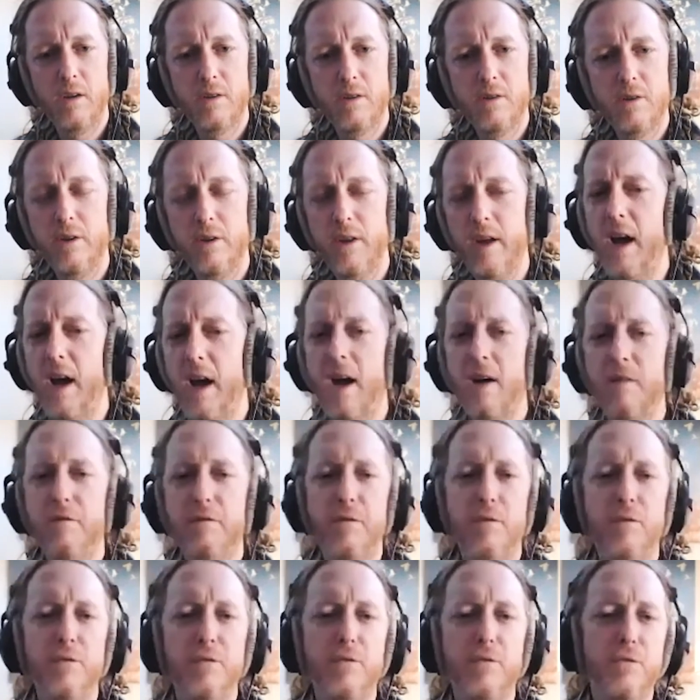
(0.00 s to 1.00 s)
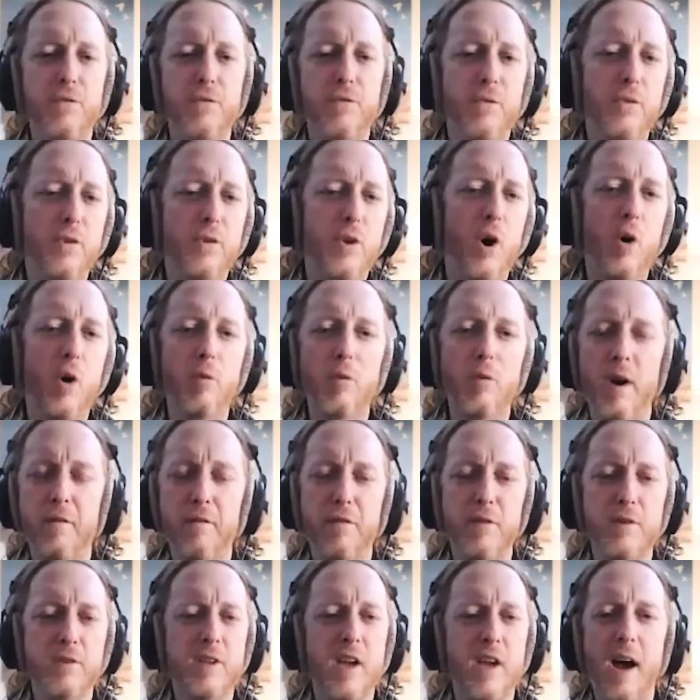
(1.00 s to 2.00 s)
So they have no
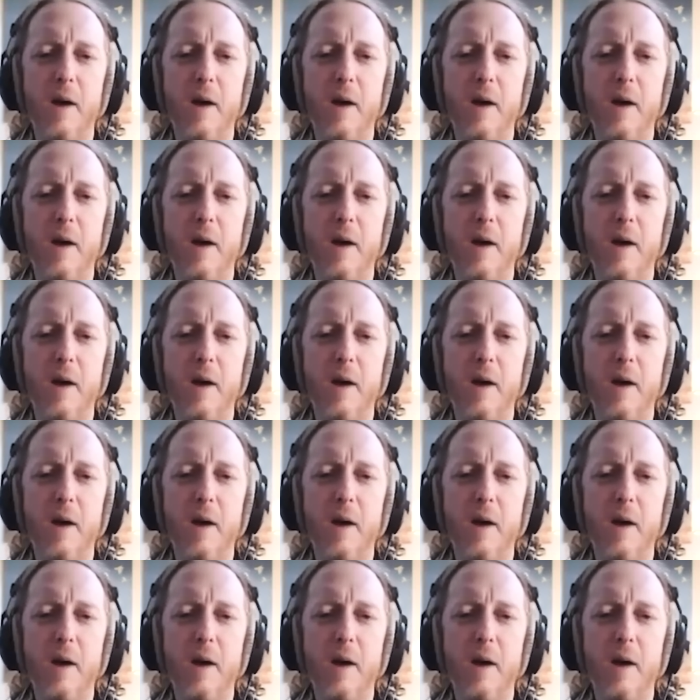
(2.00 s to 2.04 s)
reference.